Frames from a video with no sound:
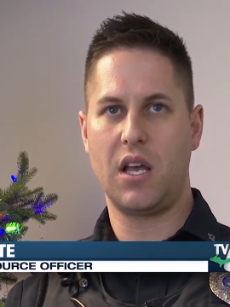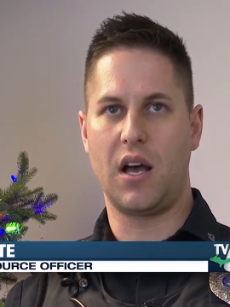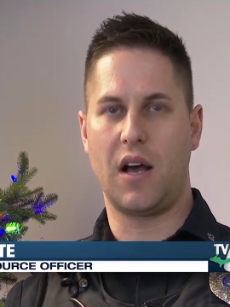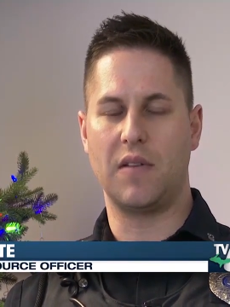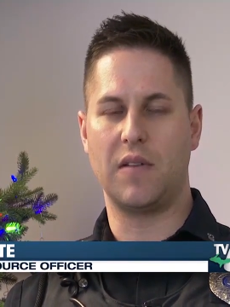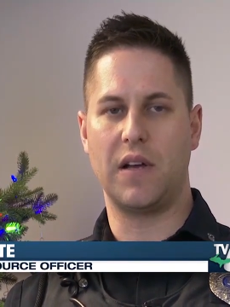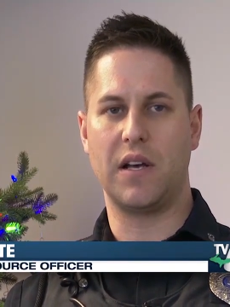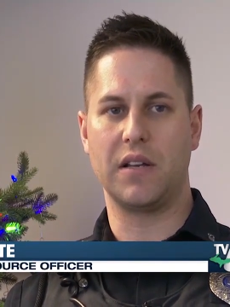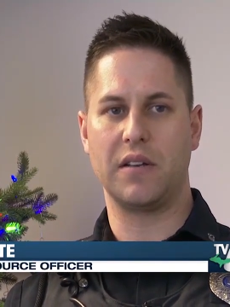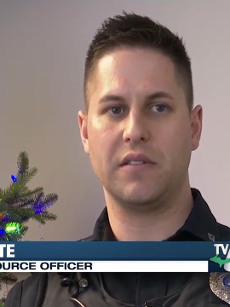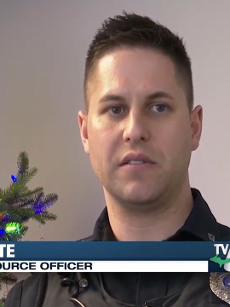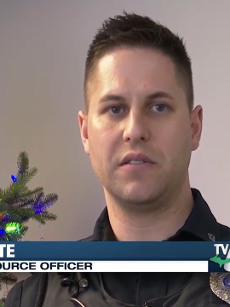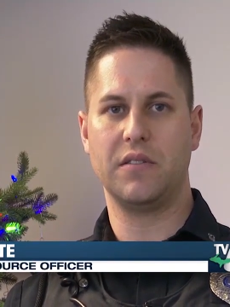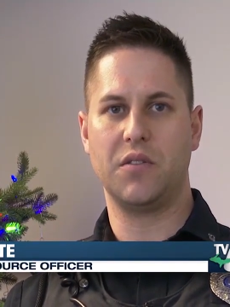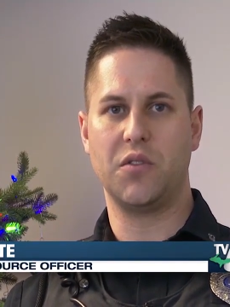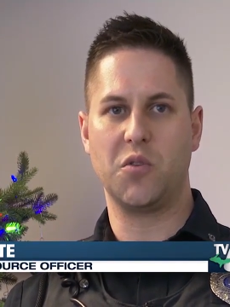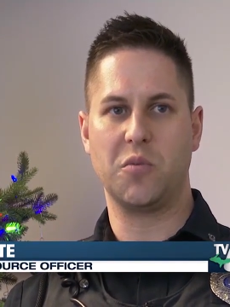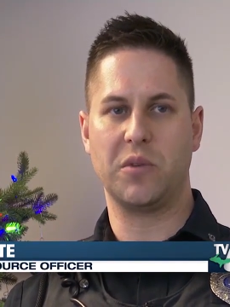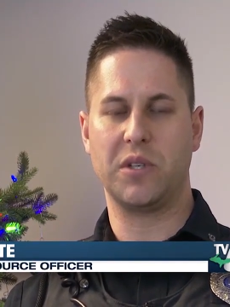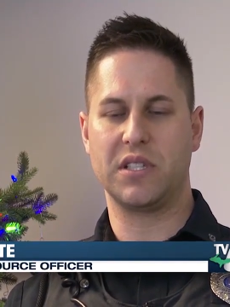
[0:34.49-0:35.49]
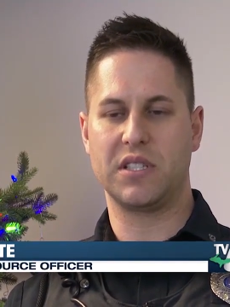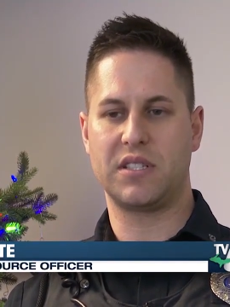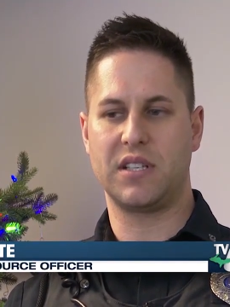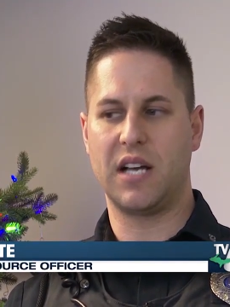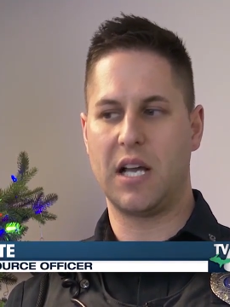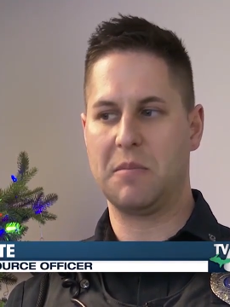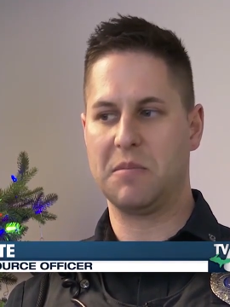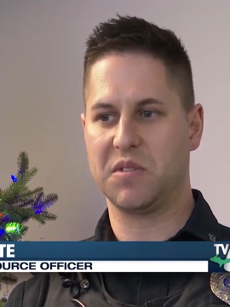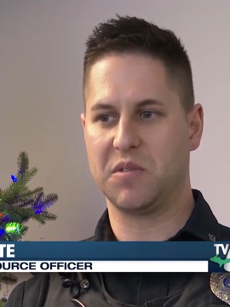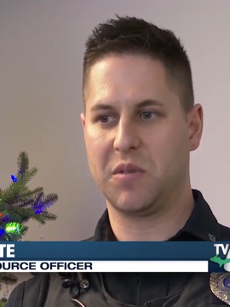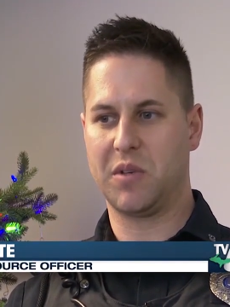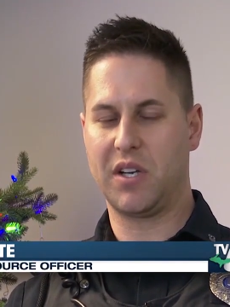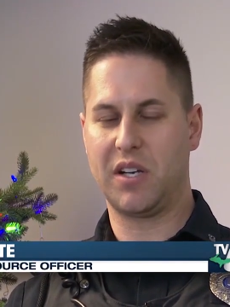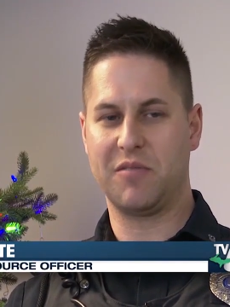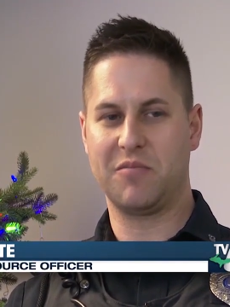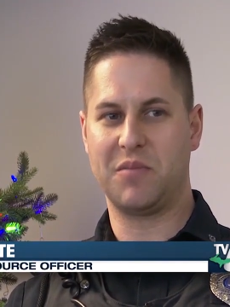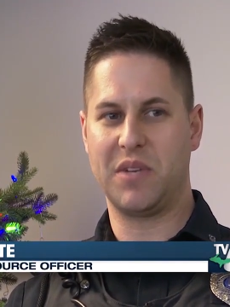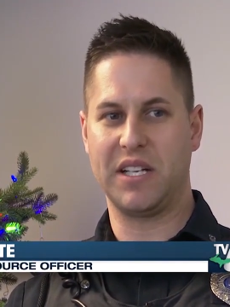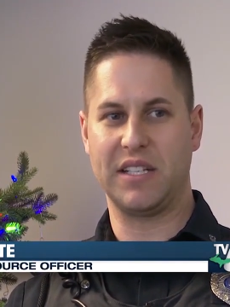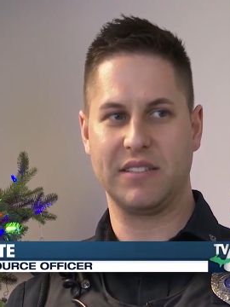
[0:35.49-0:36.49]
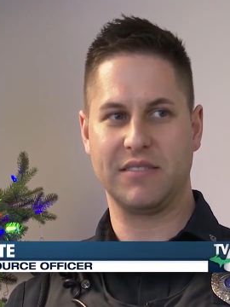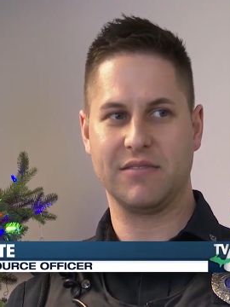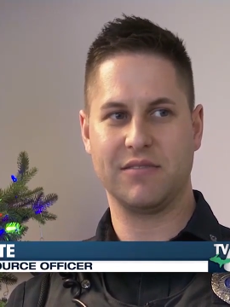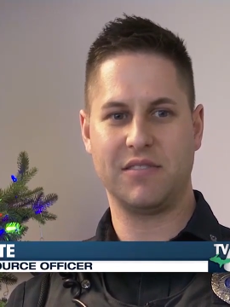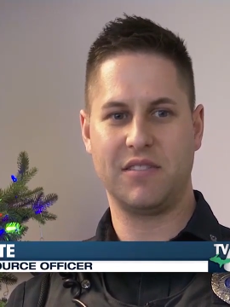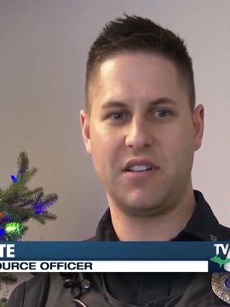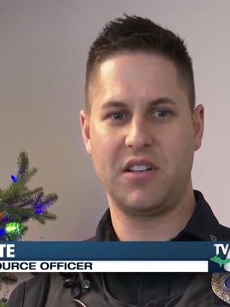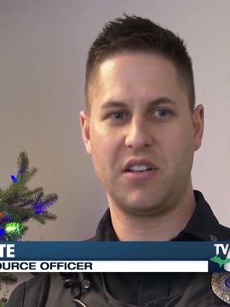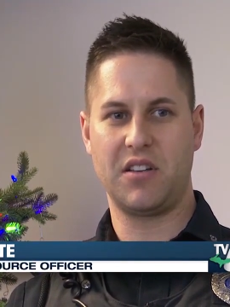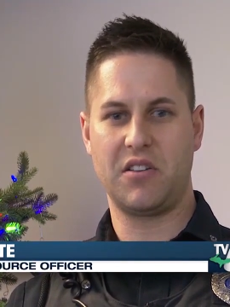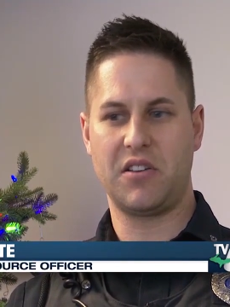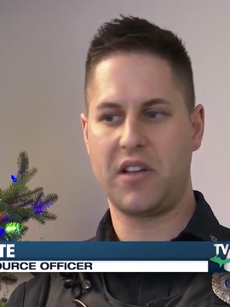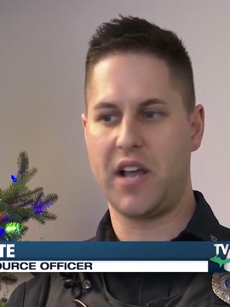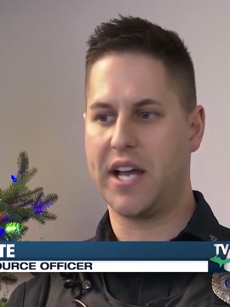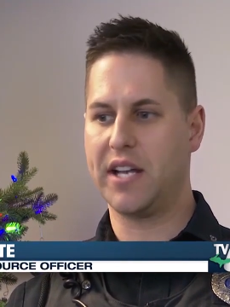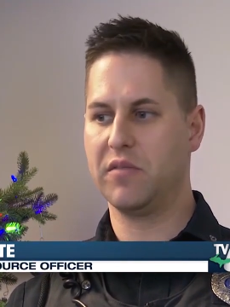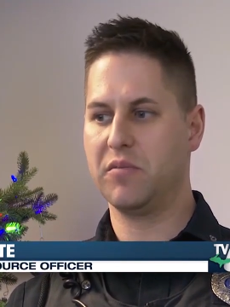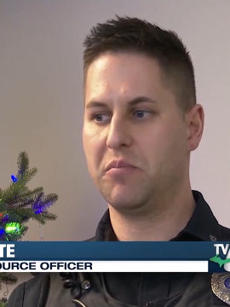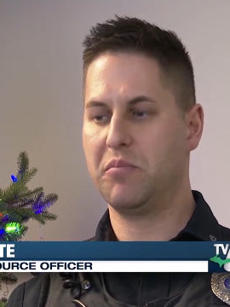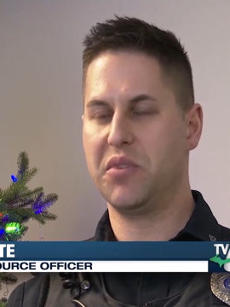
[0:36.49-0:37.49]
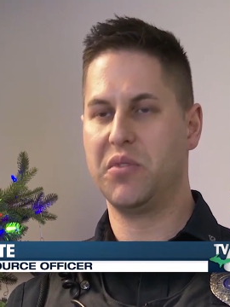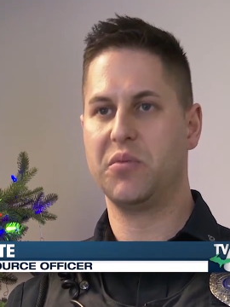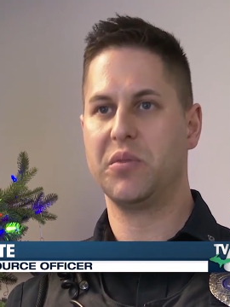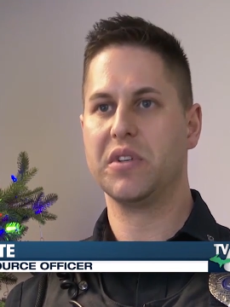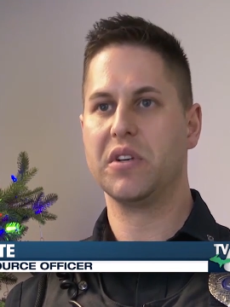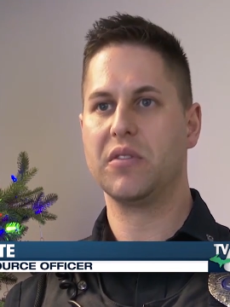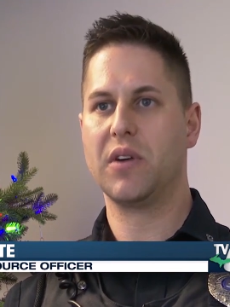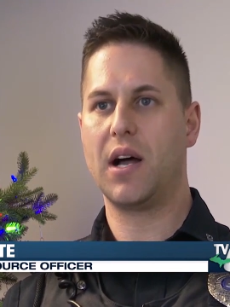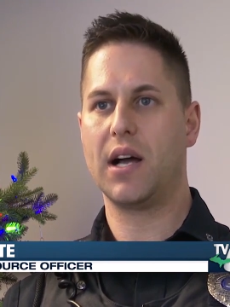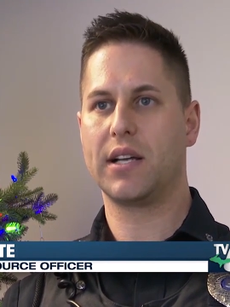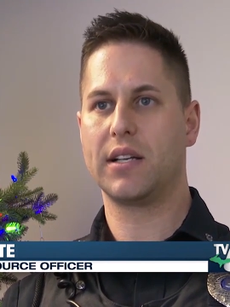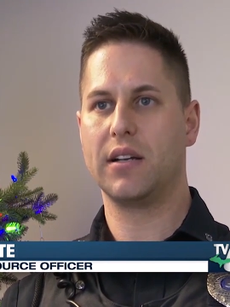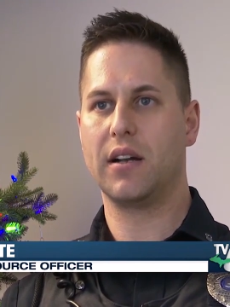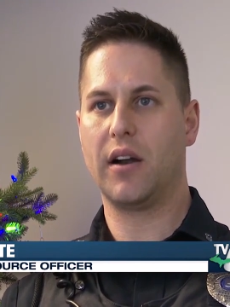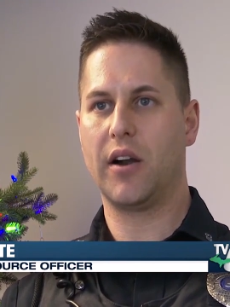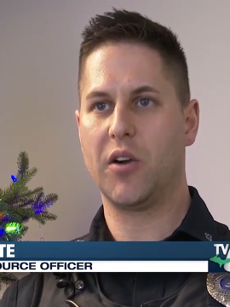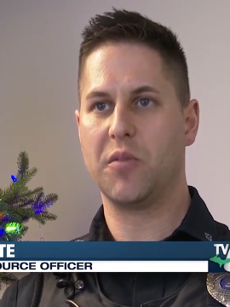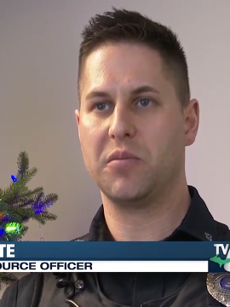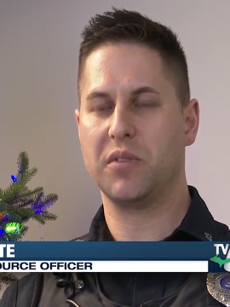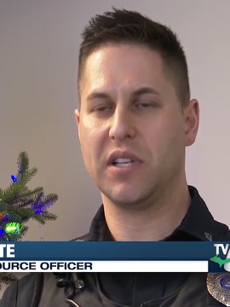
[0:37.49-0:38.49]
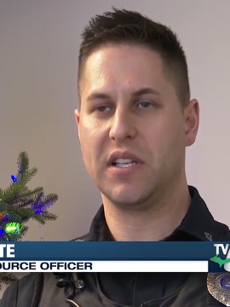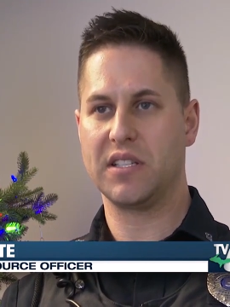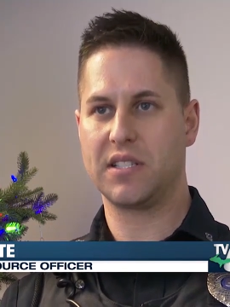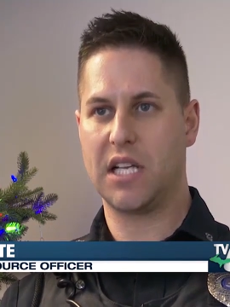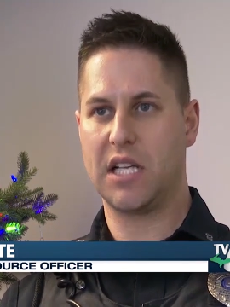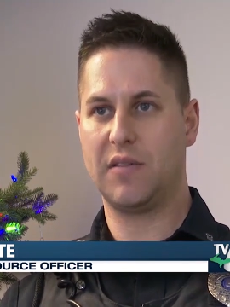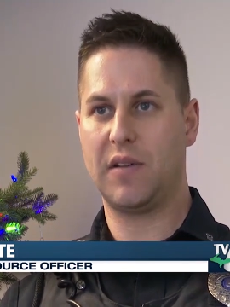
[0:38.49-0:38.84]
I've had numerous times where I've been kind of between a rock and a hard place.